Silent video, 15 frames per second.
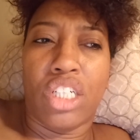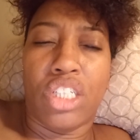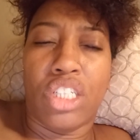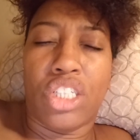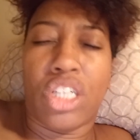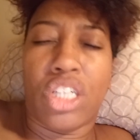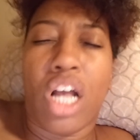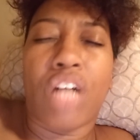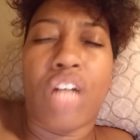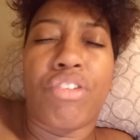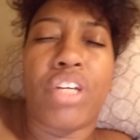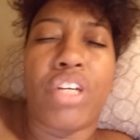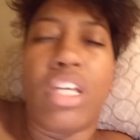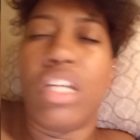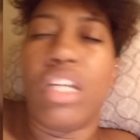
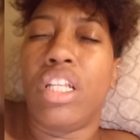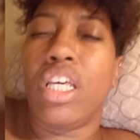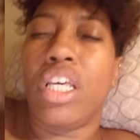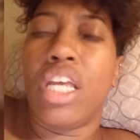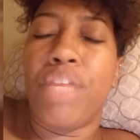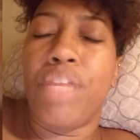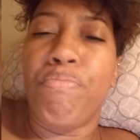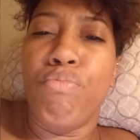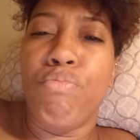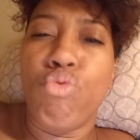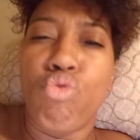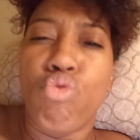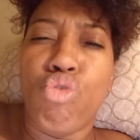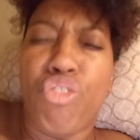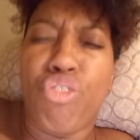chakra healing and
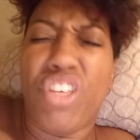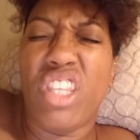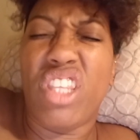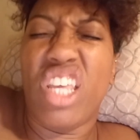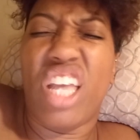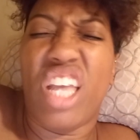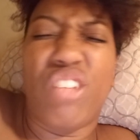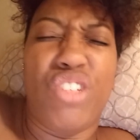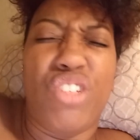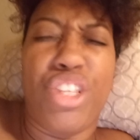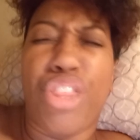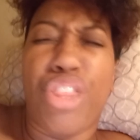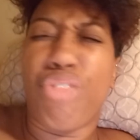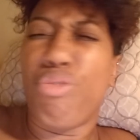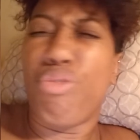moving the energy
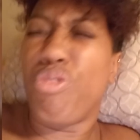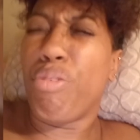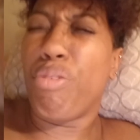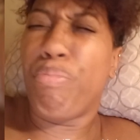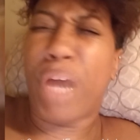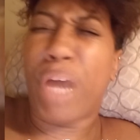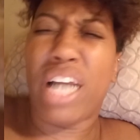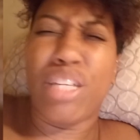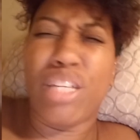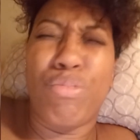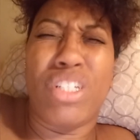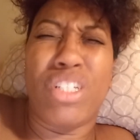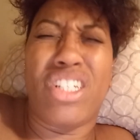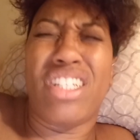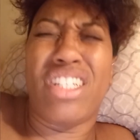through the body,
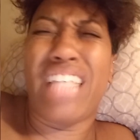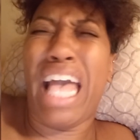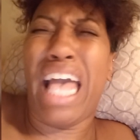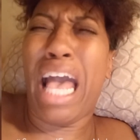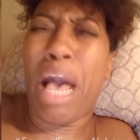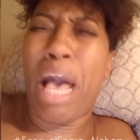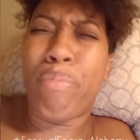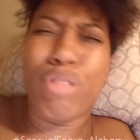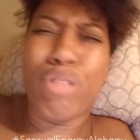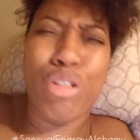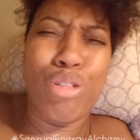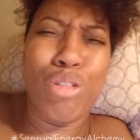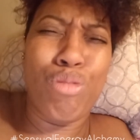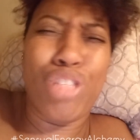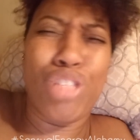which is
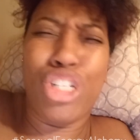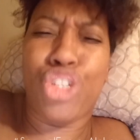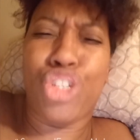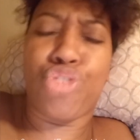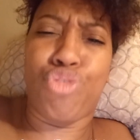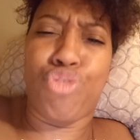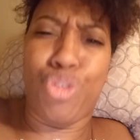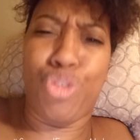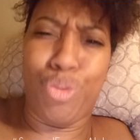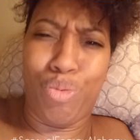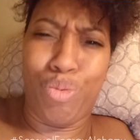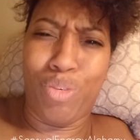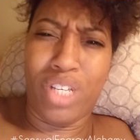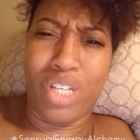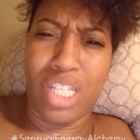absolutely true.
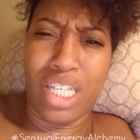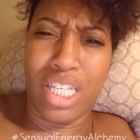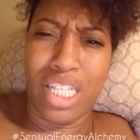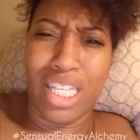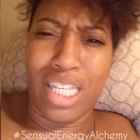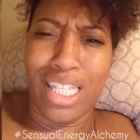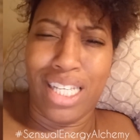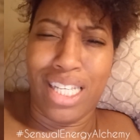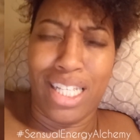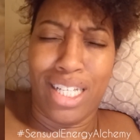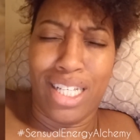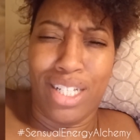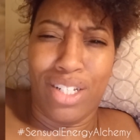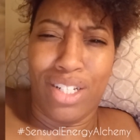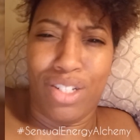
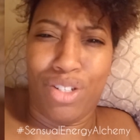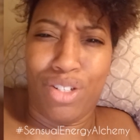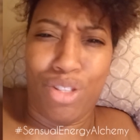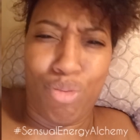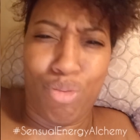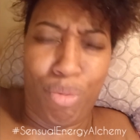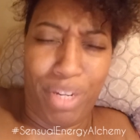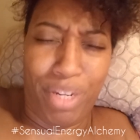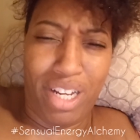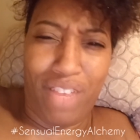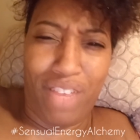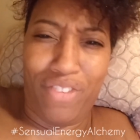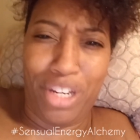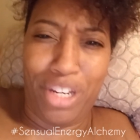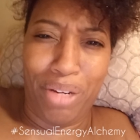Do the women in
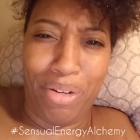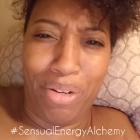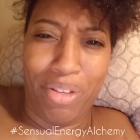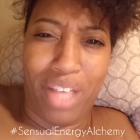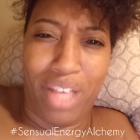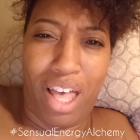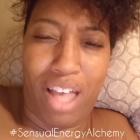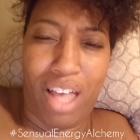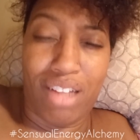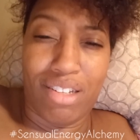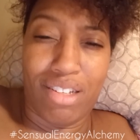that video know that?